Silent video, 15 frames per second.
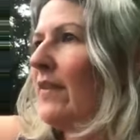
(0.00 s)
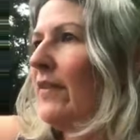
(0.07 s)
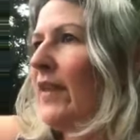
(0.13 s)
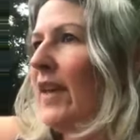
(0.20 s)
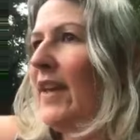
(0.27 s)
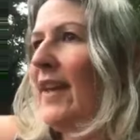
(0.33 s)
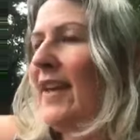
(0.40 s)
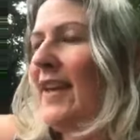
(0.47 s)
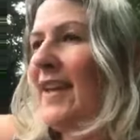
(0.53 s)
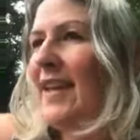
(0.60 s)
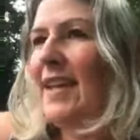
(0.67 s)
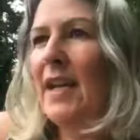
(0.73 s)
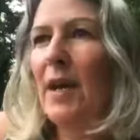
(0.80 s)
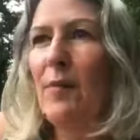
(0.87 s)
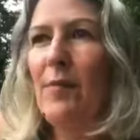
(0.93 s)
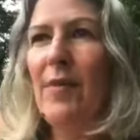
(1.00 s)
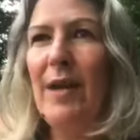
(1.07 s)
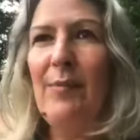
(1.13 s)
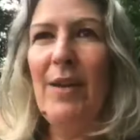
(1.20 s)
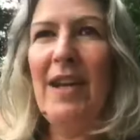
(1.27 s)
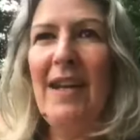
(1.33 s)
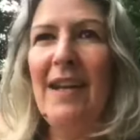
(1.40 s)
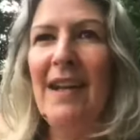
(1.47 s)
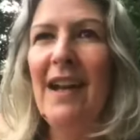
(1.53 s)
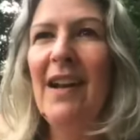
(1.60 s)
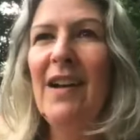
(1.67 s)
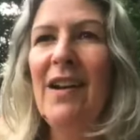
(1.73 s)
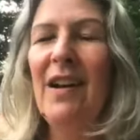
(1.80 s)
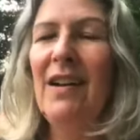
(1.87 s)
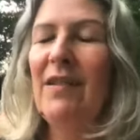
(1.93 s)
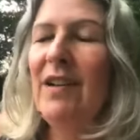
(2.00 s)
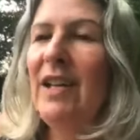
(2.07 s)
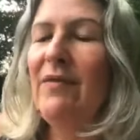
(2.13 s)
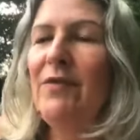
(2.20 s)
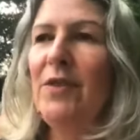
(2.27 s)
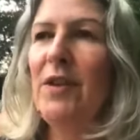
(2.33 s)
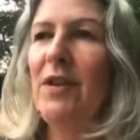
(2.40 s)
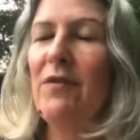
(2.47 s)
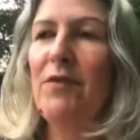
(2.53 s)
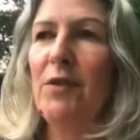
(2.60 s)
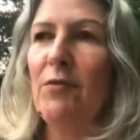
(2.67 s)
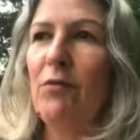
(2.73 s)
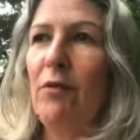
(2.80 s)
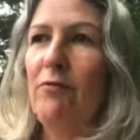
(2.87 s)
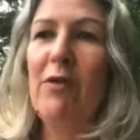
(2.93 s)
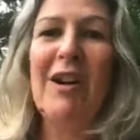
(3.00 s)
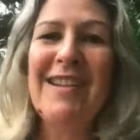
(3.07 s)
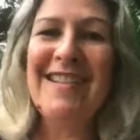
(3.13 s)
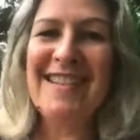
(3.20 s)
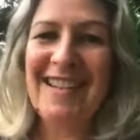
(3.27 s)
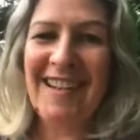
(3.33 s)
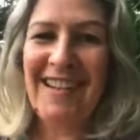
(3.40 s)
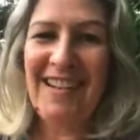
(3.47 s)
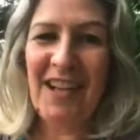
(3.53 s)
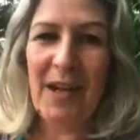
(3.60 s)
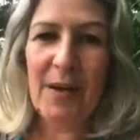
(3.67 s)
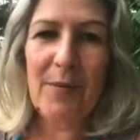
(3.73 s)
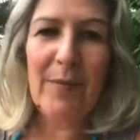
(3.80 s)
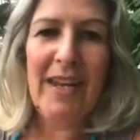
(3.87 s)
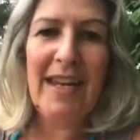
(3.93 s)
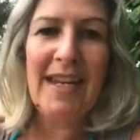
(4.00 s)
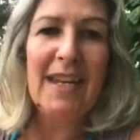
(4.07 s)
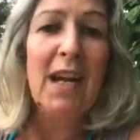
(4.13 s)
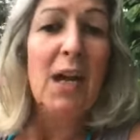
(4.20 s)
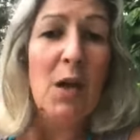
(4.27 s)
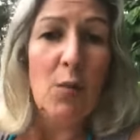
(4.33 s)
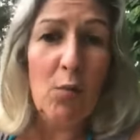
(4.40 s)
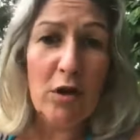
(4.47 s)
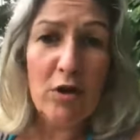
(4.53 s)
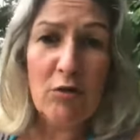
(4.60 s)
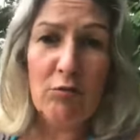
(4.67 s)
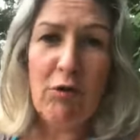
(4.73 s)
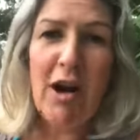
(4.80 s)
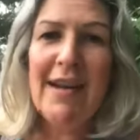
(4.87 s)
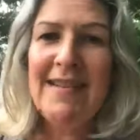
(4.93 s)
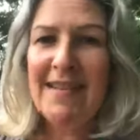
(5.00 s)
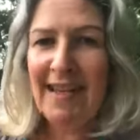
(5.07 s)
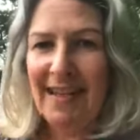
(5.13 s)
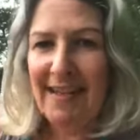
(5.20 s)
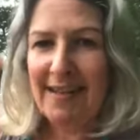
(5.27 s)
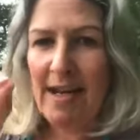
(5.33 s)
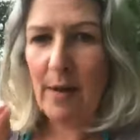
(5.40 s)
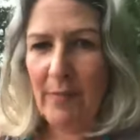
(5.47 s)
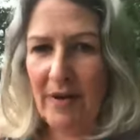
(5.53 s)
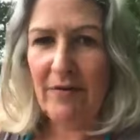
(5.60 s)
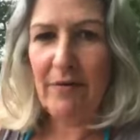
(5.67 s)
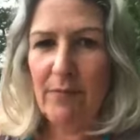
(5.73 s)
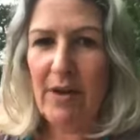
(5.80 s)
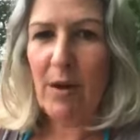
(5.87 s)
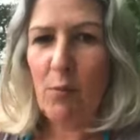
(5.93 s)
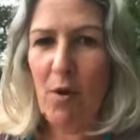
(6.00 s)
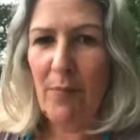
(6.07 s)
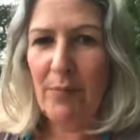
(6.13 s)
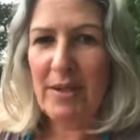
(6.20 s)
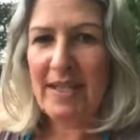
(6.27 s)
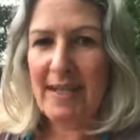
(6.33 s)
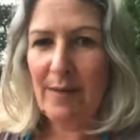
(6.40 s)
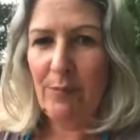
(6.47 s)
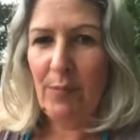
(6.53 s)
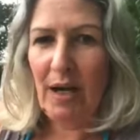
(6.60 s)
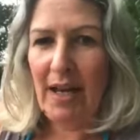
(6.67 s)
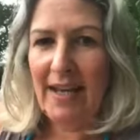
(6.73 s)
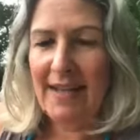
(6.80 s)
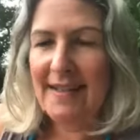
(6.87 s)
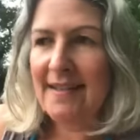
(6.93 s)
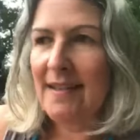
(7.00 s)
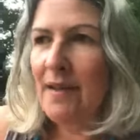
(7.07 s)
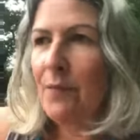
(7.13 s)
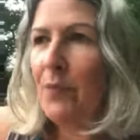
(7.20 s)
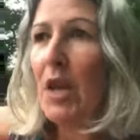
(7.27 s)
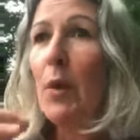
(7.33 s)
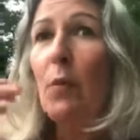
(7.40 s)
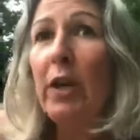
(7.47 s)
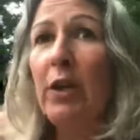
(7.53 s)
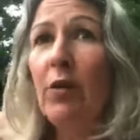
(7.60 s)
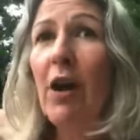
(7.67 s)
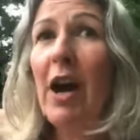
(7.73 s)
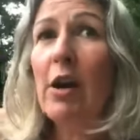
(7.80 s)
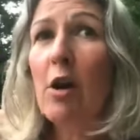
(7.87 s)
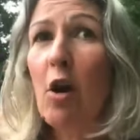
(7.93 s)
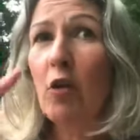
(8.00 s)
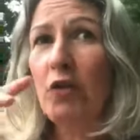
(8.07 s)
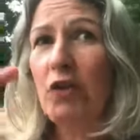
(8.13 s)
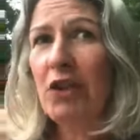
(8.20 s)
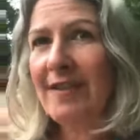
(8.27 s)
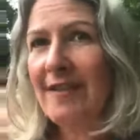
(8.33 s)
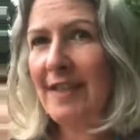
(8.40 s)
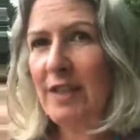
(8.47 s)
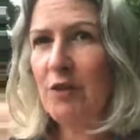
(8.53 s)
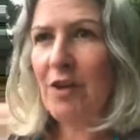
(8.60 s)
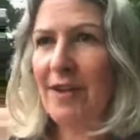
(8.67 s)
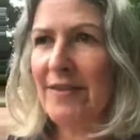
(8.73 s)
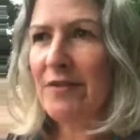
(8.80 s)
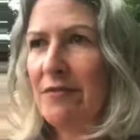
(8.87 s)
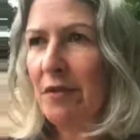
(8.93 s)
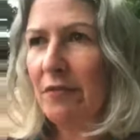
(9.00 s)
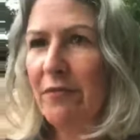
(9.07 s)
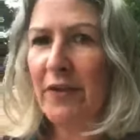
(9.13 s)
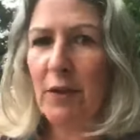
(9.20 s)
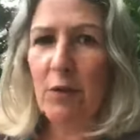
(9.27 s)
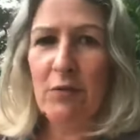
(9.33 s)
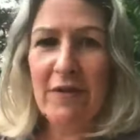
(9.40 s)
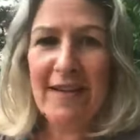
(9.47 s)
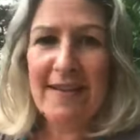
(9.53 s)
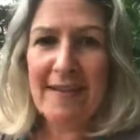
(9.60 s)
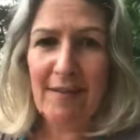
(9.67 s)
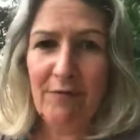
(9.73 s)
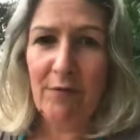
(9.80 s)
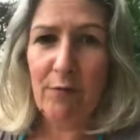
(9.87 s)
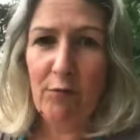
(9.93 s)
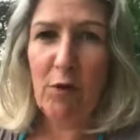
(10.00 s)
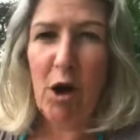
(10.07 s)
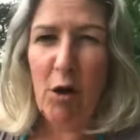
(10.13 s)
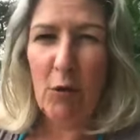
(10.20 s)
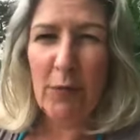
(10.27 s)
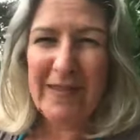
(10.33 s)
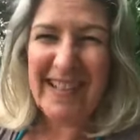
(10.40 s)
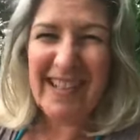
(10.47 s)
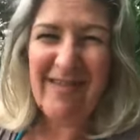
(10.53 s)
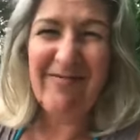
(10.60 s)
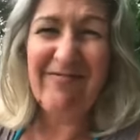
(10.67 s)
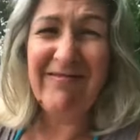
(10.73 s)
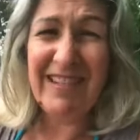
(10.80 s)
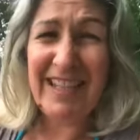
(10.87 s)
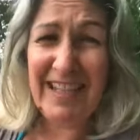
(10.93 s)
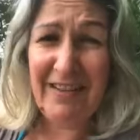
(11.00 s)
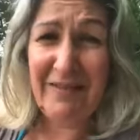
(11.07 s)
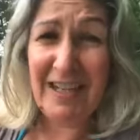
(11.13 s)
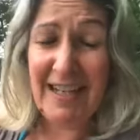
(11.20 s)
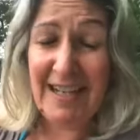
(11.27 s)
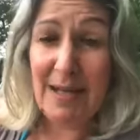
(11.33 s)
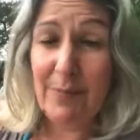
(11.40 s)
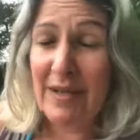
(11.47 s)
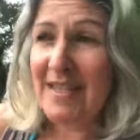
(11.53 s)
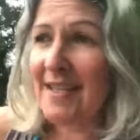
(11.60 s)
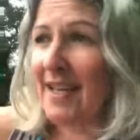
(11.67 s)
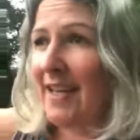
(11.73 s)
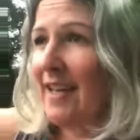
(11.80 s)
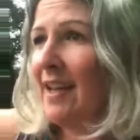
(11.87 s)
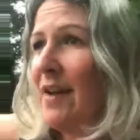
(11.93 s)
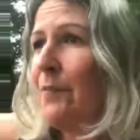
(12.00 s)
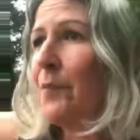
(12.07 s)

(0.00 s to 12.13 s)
maybe if you're a writer like me, what you're writing is coming from that 1% place, where you're unconsciously trying to fulfill all these different roles. It's really, really limiting.